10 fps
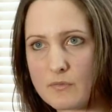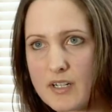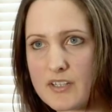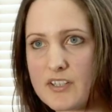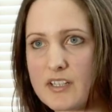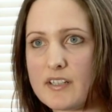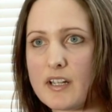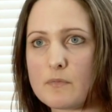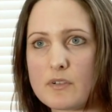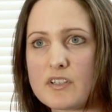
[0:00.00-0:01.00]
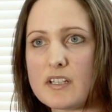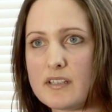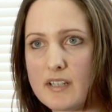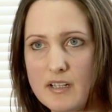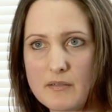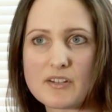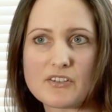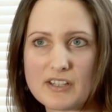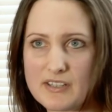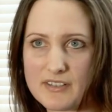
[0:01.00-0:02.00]
why she'd done what she'd done, because
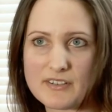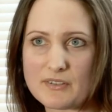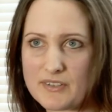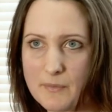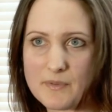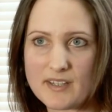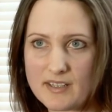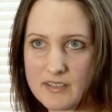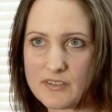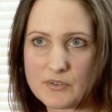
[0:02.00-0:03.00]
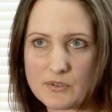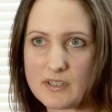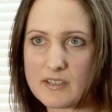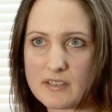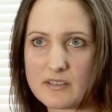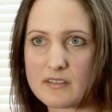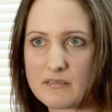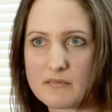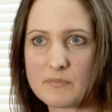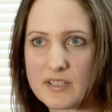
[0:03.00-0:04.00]
she does do something in the story that's
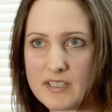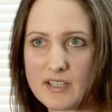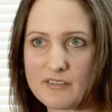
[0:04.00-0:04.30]
pretty